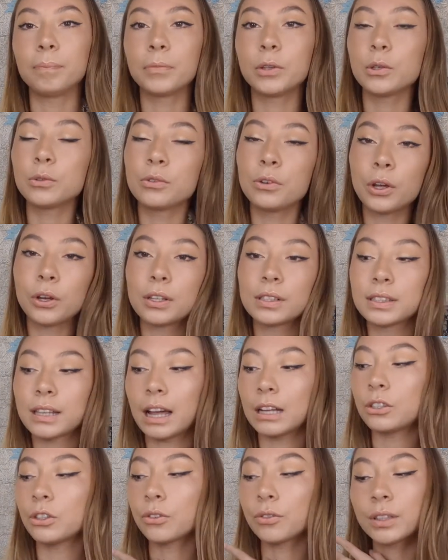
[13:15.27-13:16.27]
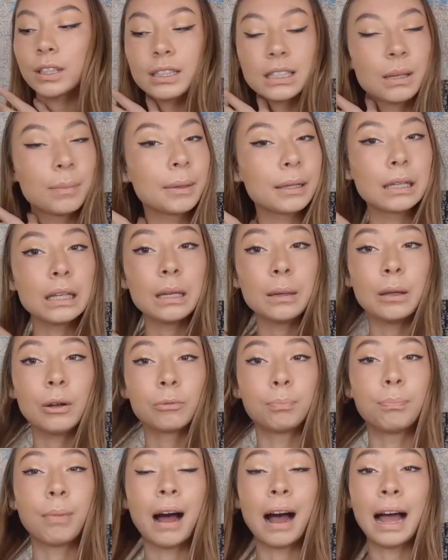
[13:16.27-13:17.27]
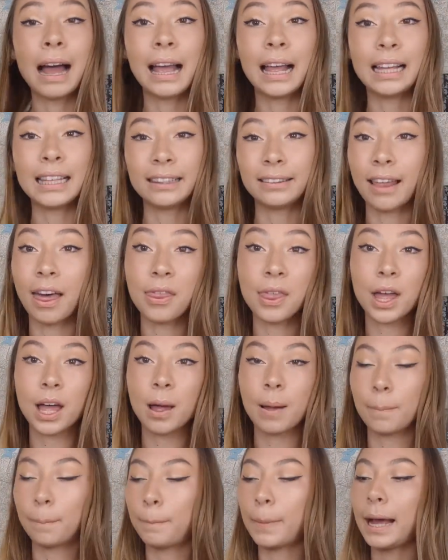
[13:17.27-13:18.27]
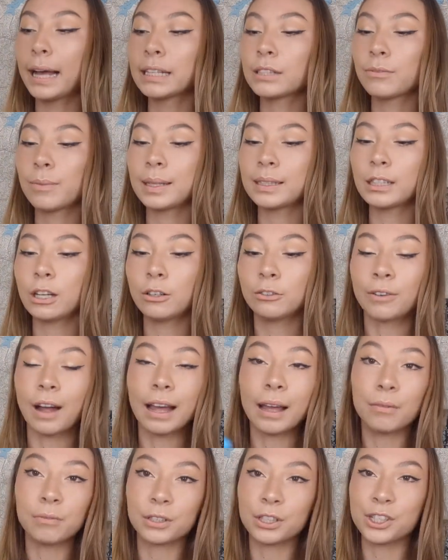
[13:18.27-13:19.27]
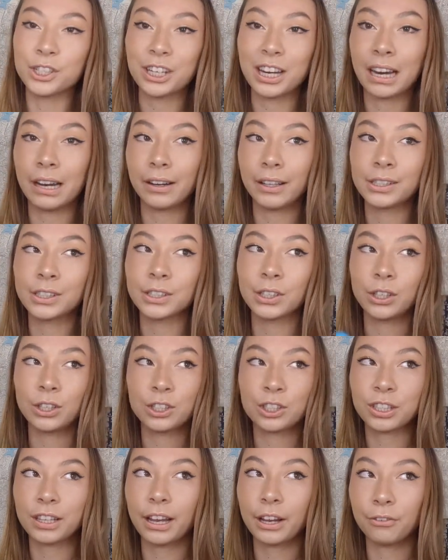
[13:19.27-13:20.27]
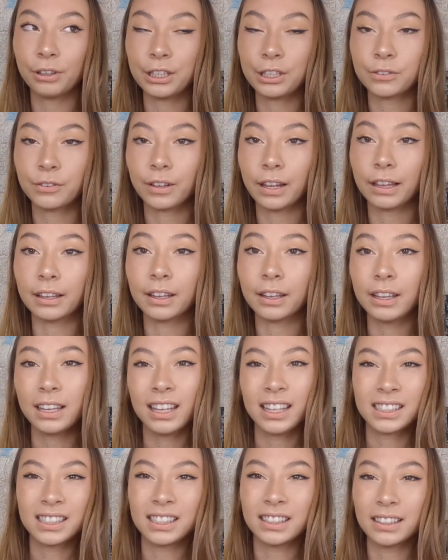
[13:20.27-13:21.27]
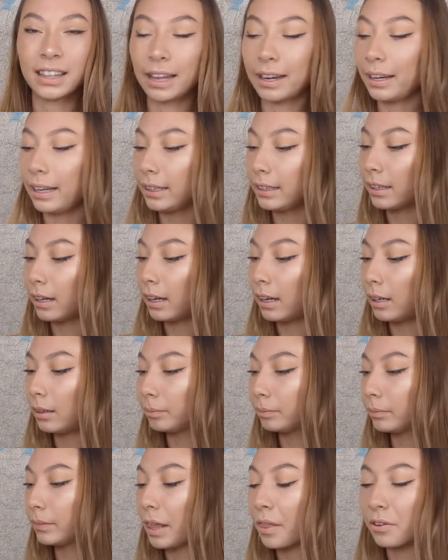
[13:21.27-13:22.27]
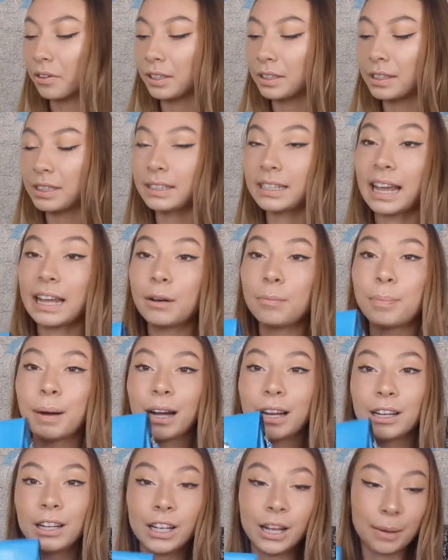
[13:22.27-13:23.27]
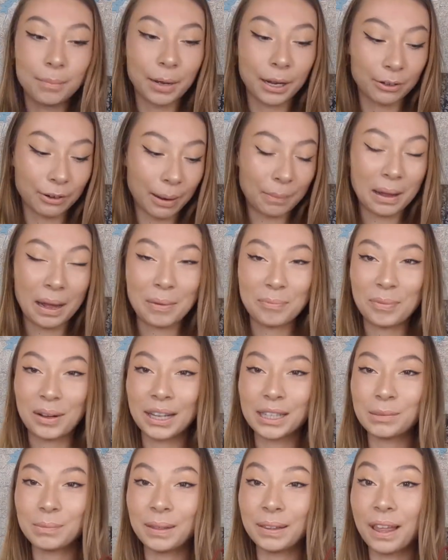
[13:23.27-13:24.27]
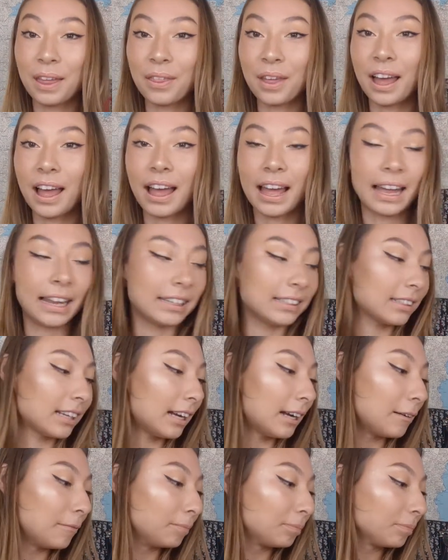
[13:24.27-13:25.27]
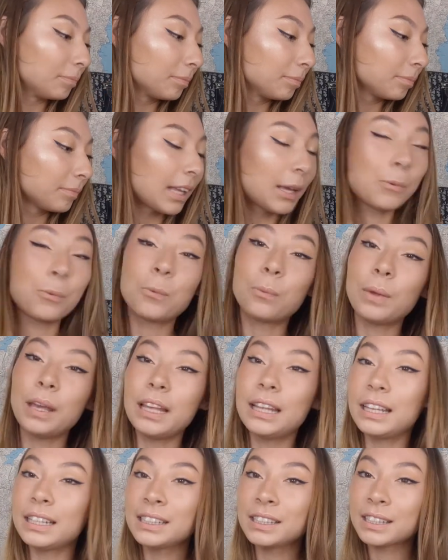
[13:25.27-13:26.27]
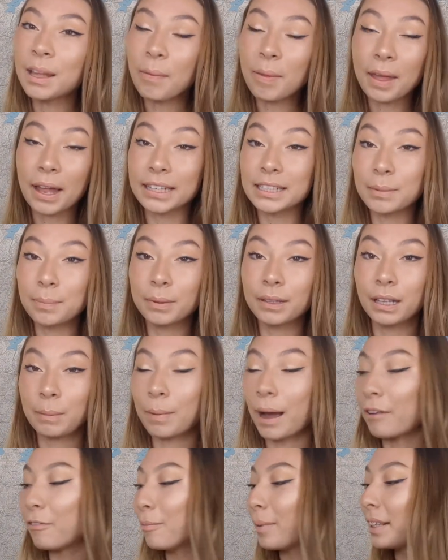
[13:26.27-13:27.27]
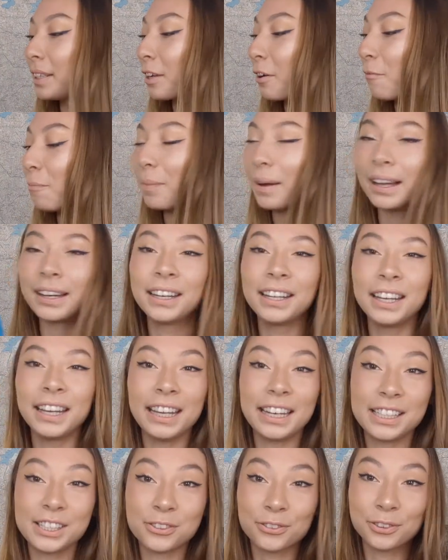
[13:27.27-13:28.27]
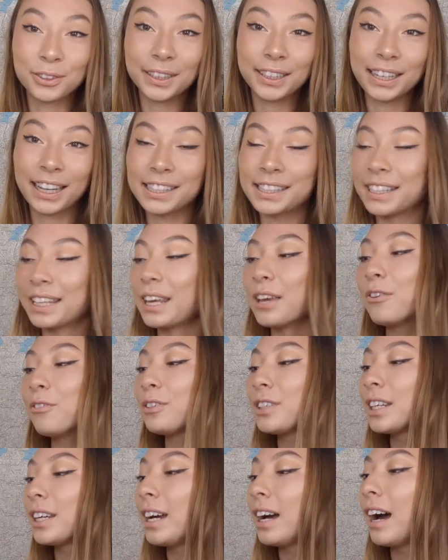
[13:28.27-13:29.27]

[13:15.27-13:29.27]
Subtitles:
you'll notice that I don't really typically buy leather bags for myself. I am vegetarian, so usually I reach for like synthetic, leather instead, but my grandma buys me leather, and, it isn't something I typically buy for myself, but it is a really nice gift.